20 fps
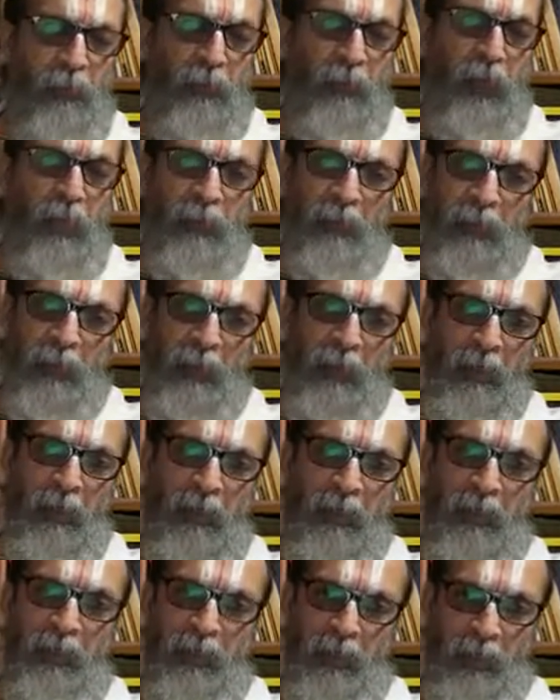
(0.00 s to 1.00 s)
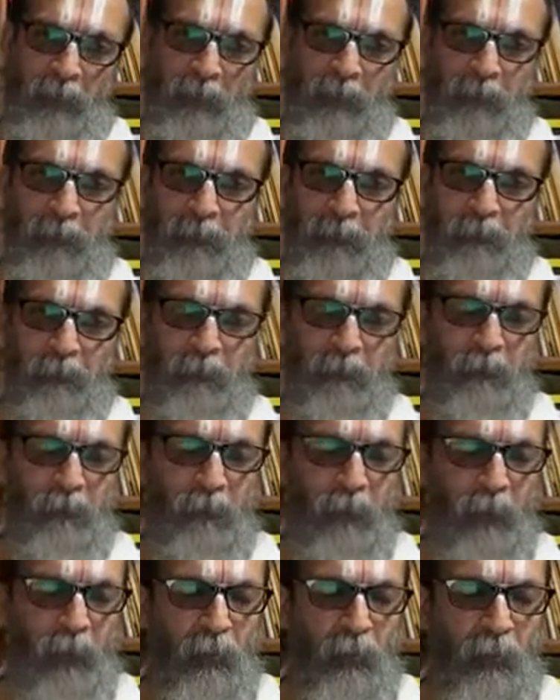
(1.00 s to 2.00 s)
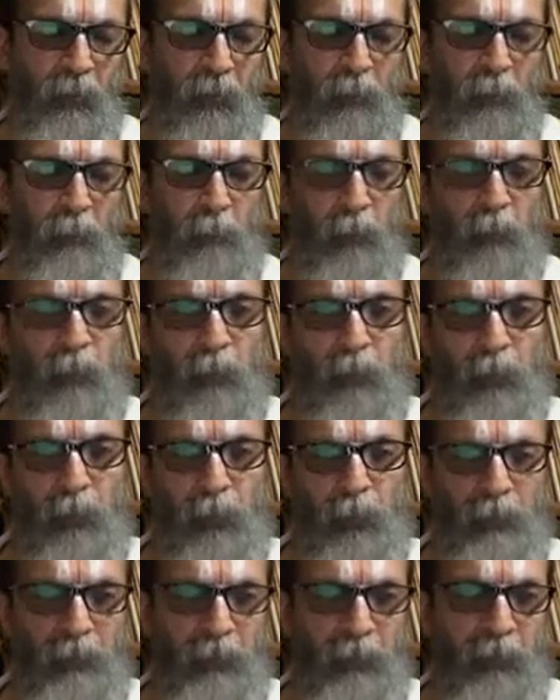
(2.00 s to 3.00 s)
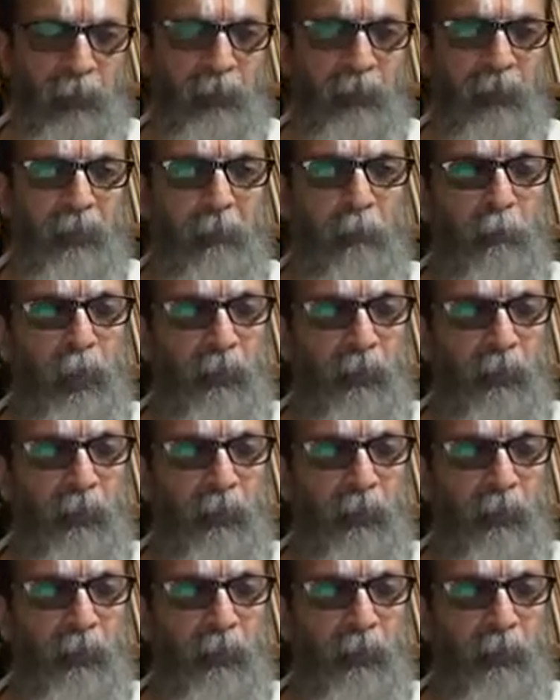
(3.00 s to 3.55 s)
Ranade and others, many prolific Indian